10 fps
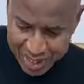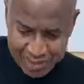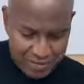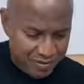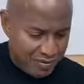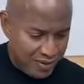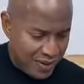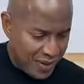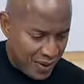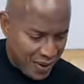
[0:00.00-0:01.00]
enough.
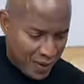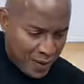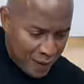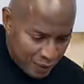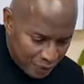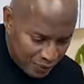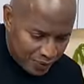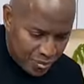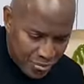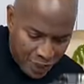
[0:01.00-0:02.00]

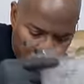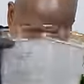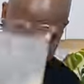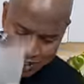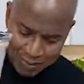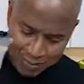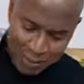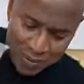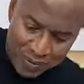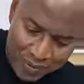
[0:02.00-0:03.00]
Now watch this pour.